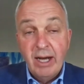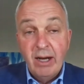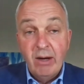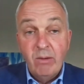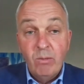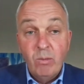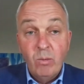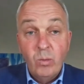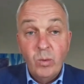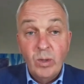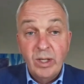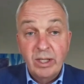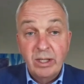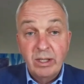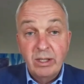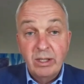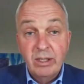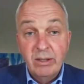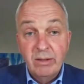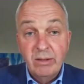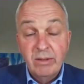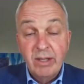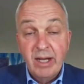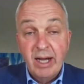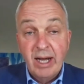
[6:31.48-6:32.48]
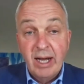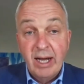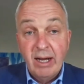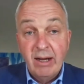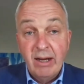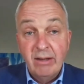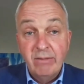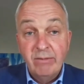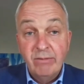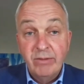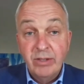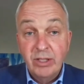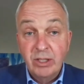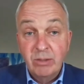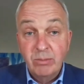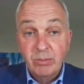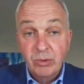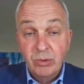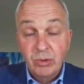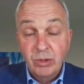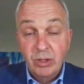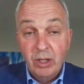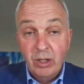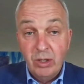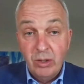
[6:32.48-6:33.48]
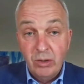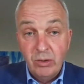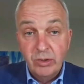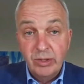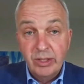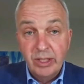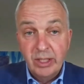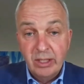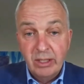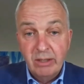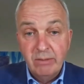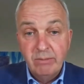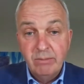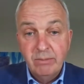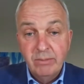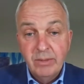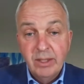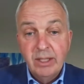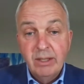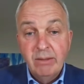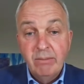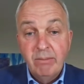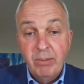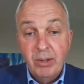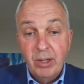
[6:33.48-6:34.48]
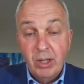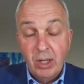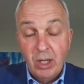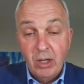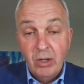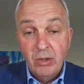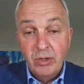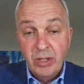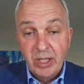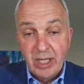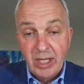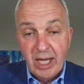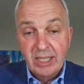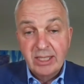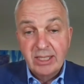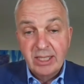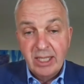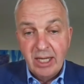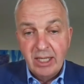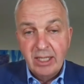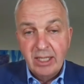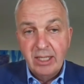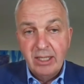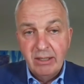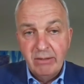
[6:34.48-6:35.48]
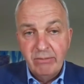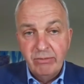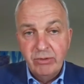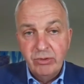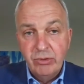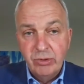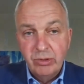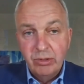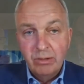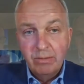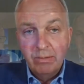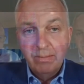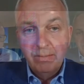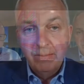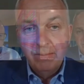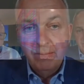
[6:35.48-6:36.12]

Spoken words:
with visible gold in them below the assayed intervals.